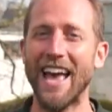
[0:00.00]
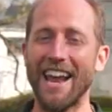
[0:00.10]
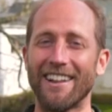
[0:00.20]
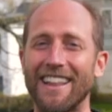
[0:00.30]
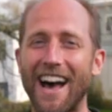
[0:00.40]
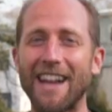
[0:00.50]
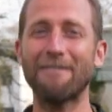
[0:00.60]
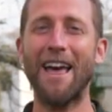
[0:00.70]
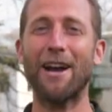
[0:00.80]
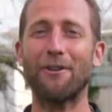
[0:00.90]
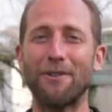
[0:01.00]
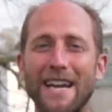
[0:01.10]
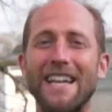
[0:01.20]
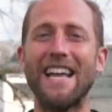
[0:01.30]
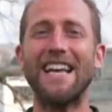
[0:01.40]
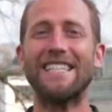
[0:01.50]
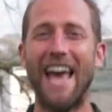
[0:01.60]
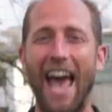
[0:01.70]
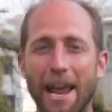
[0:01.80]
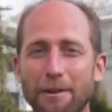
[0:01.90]
and a lot of that green is
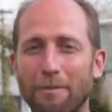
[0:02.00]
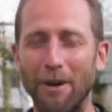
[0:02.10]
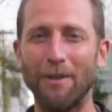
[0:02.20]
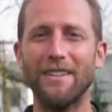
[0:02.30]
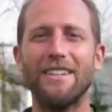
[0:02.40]
edible.